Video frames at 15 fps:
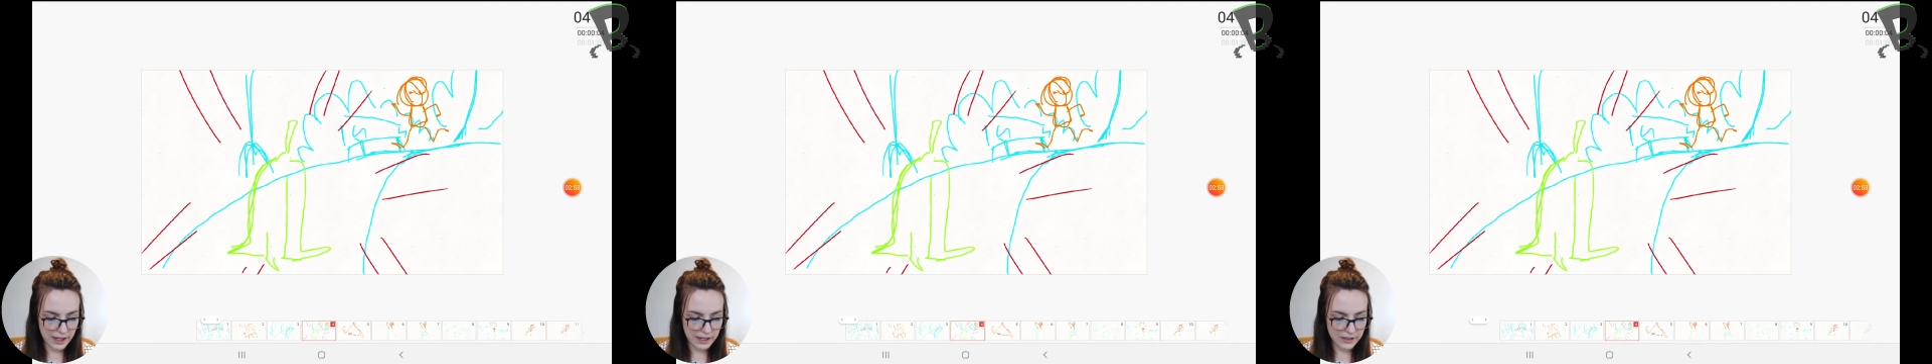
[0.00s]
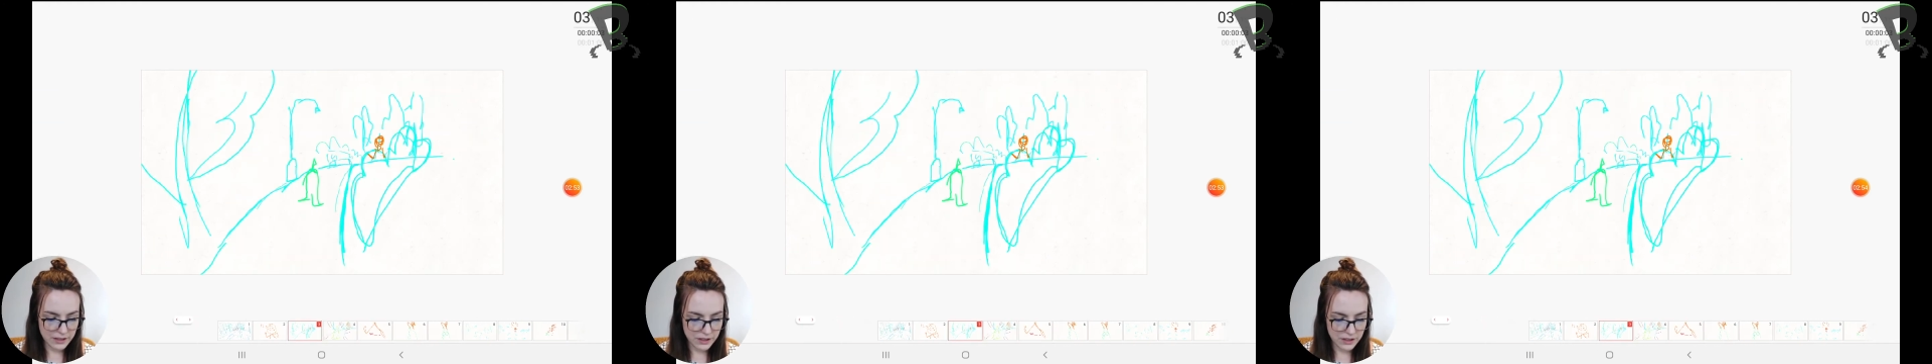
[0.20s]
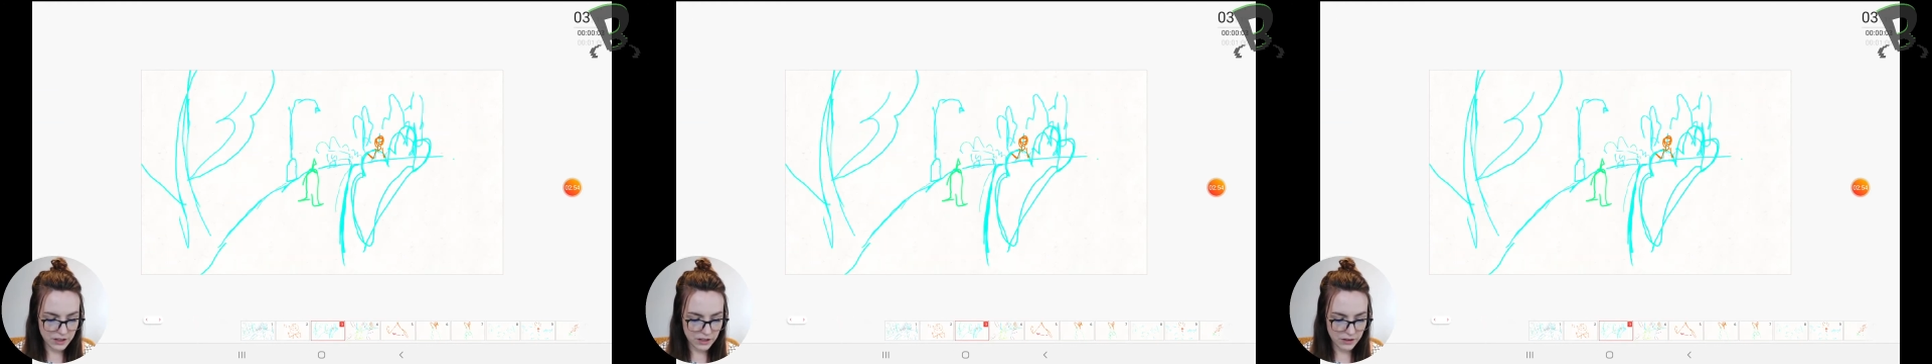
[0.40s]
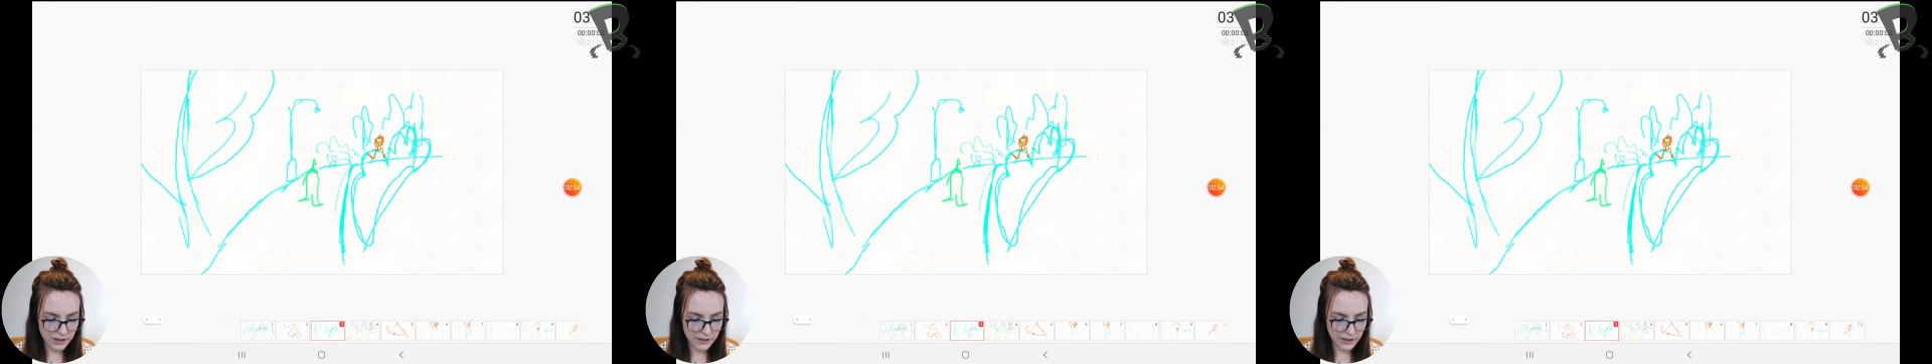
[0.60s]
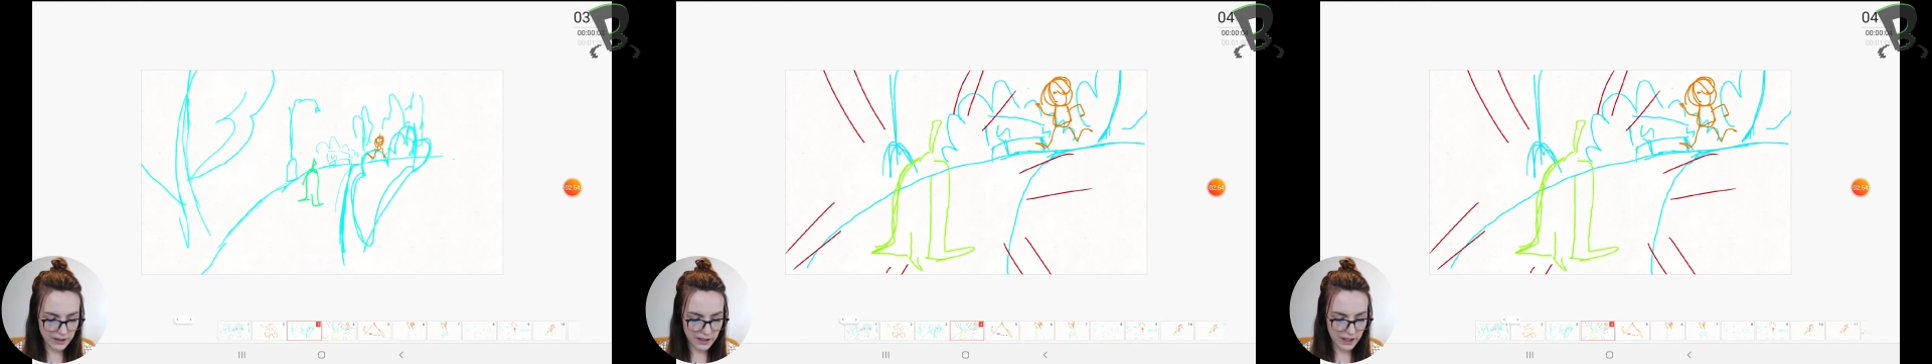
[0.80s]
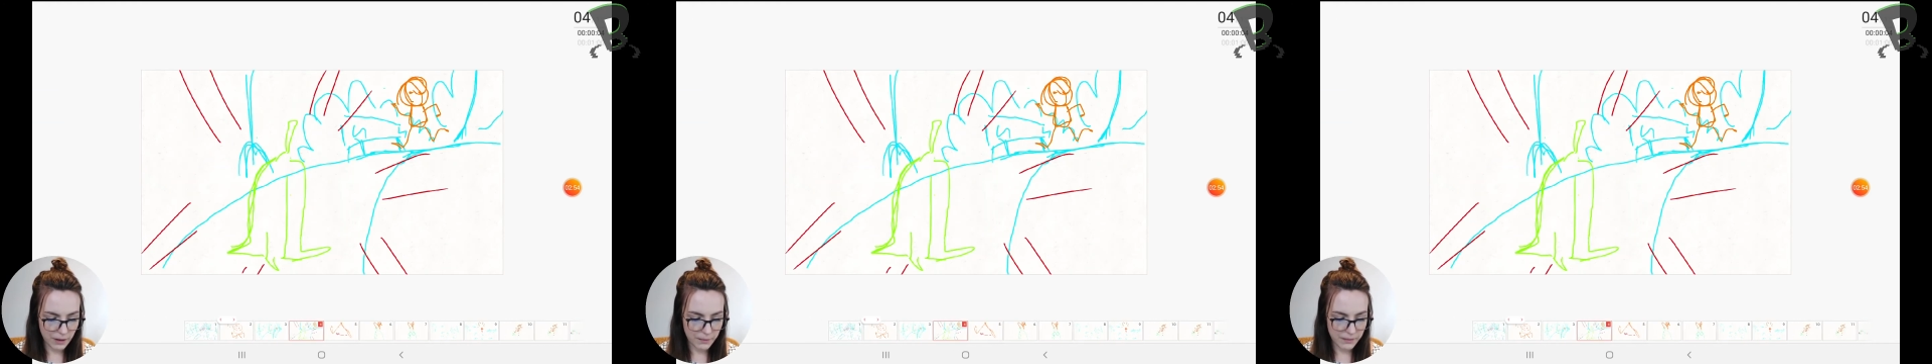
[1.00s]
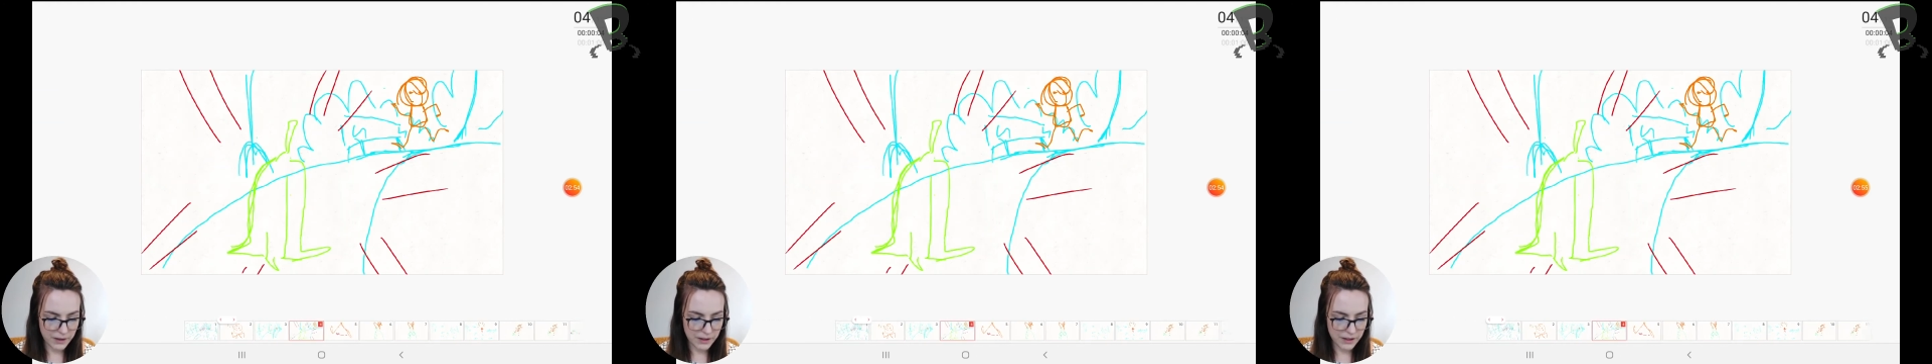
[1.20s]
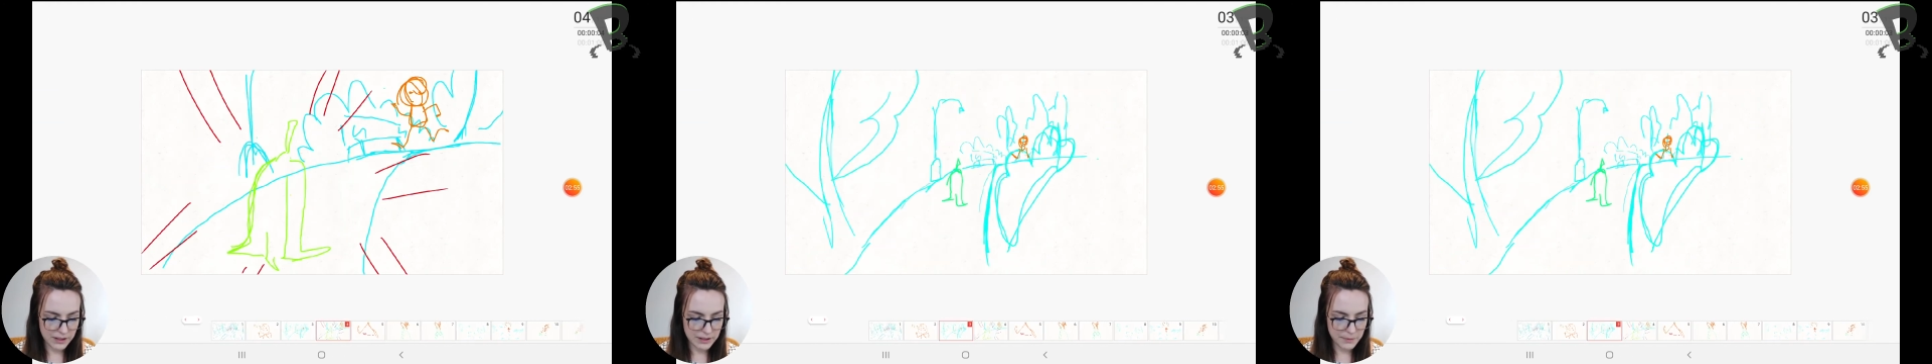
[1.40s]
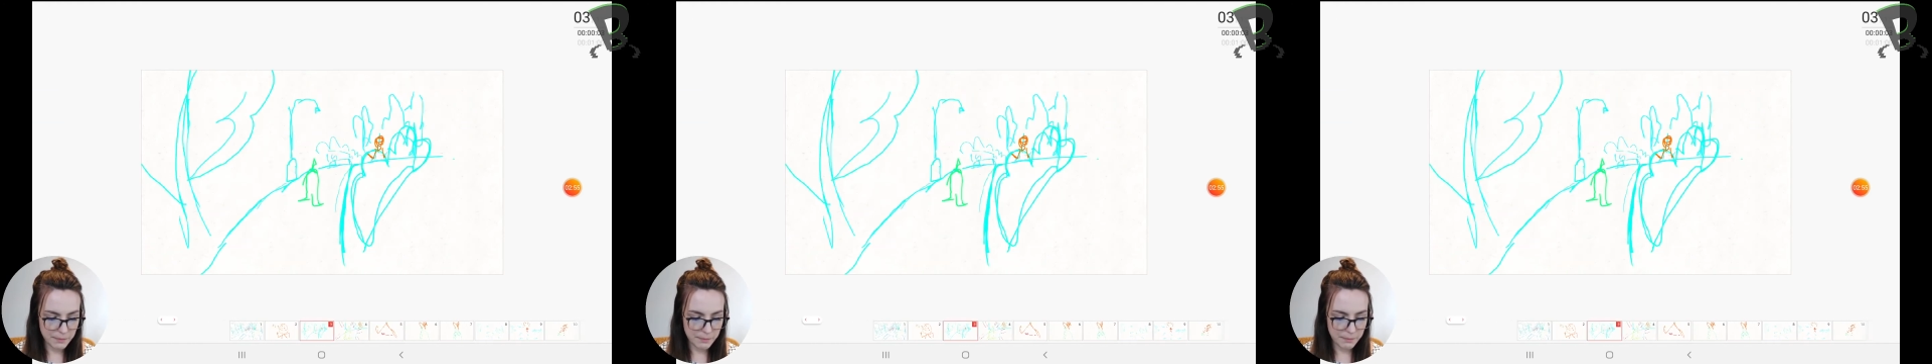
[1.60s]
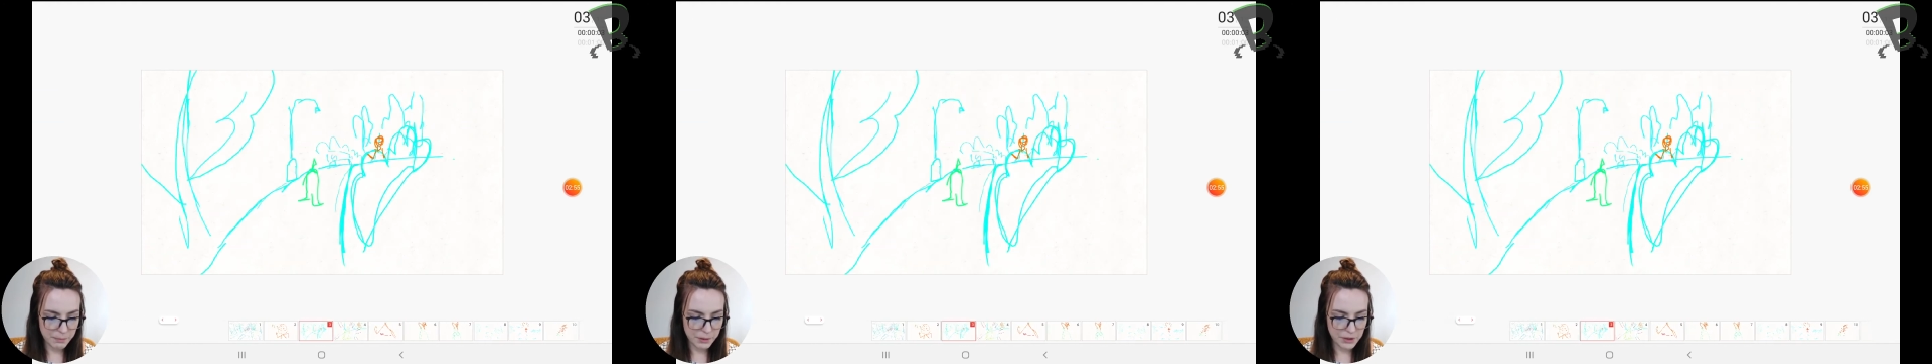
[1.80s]
to show that the camera is
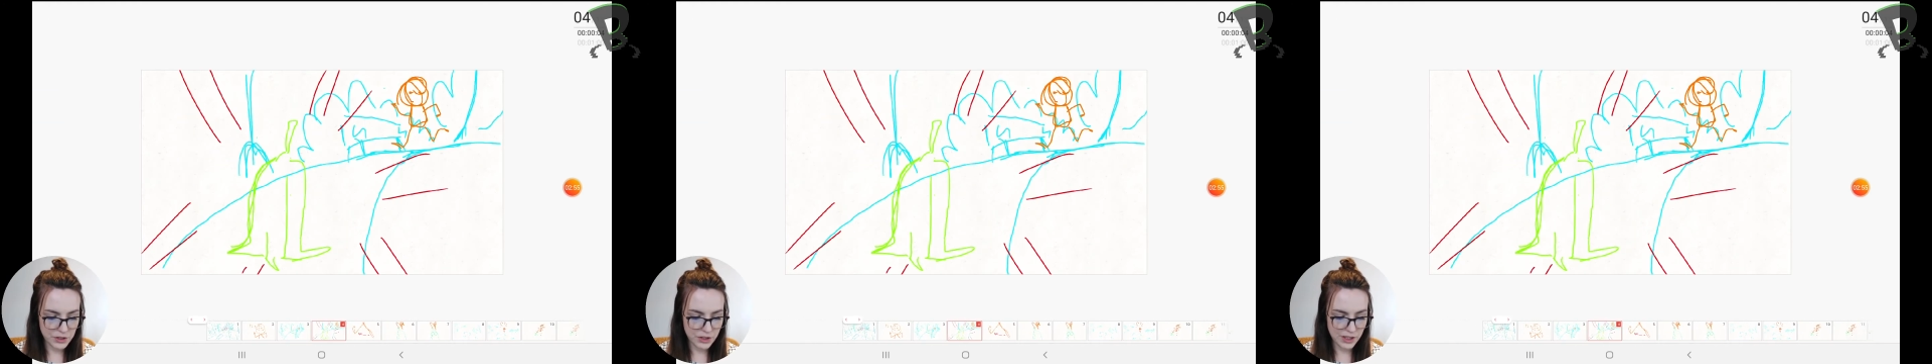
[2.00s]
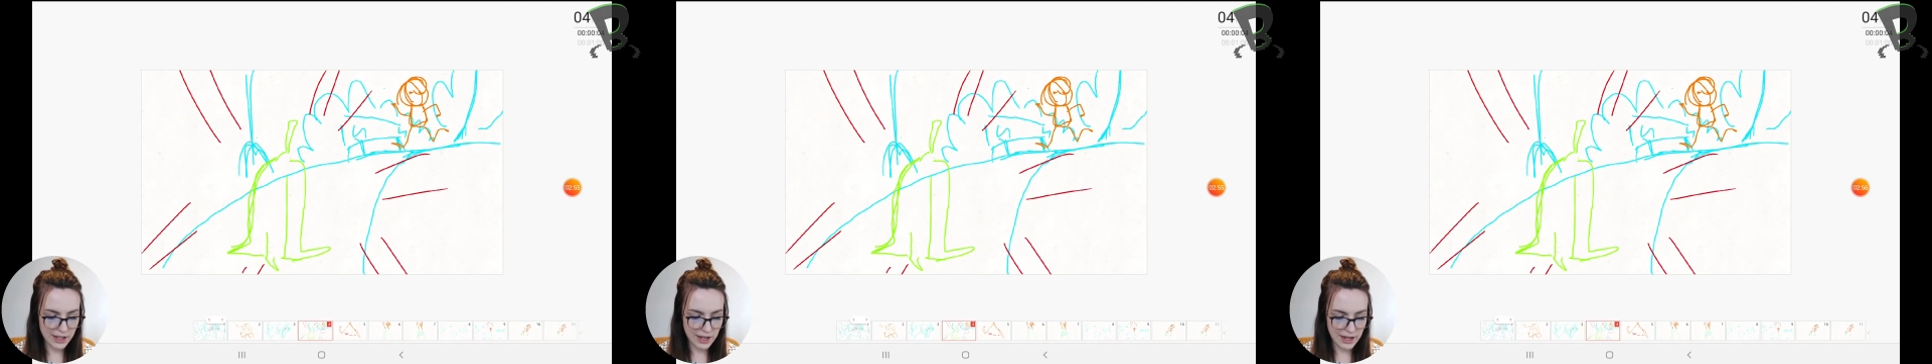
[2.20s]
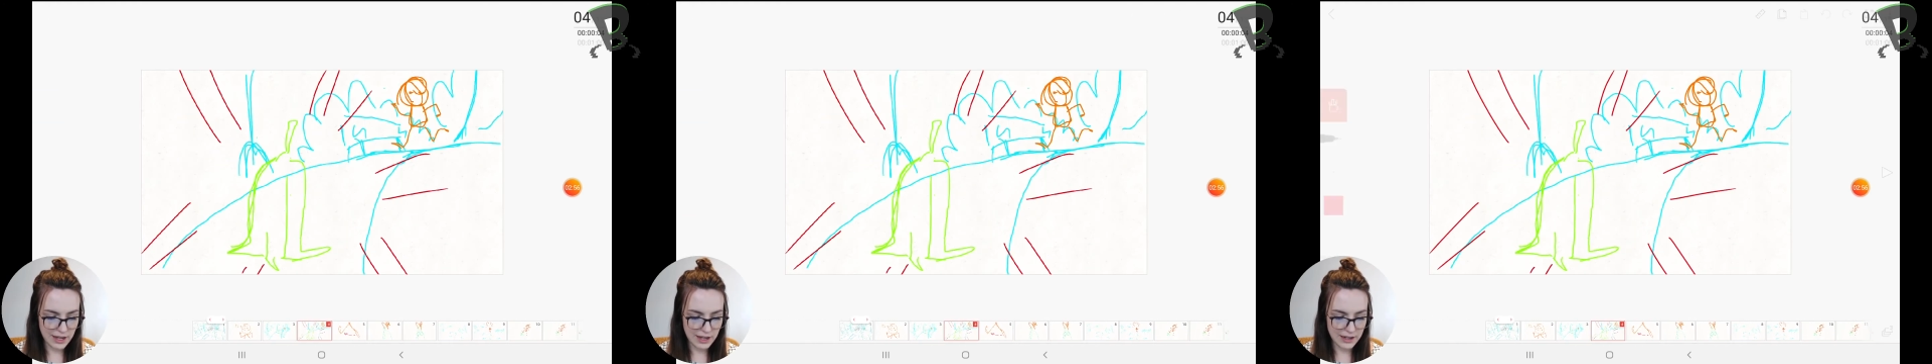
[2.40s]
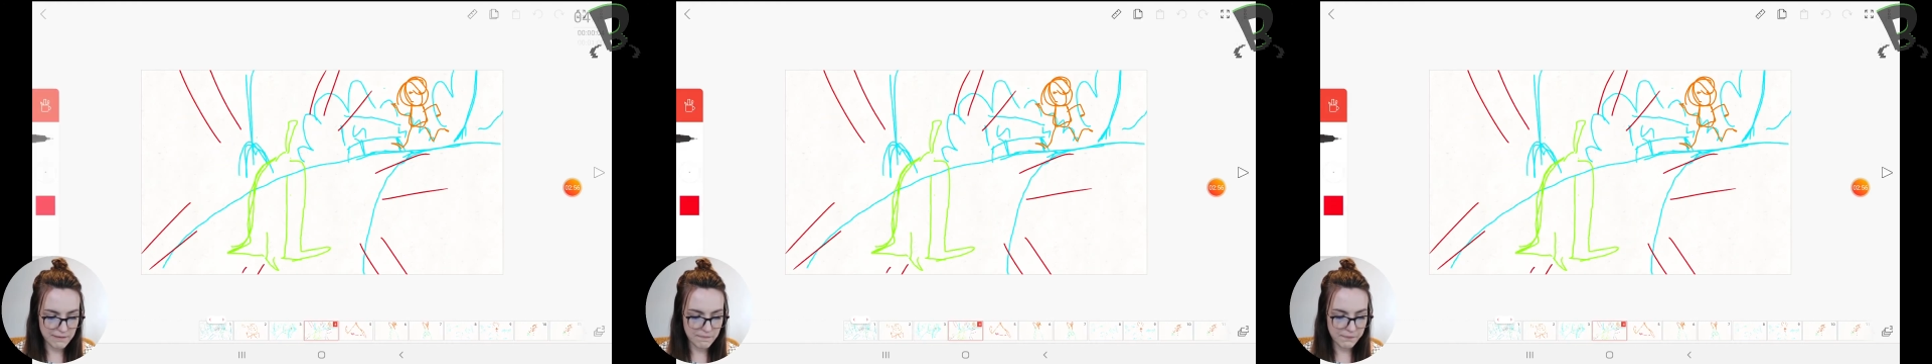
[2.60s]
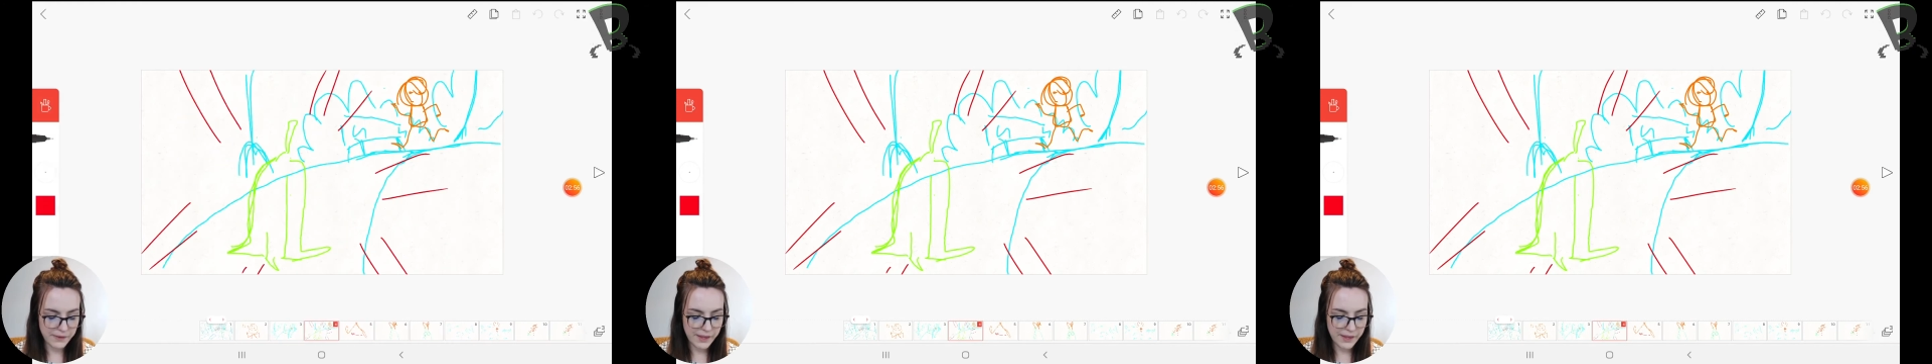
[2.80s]
pushing in.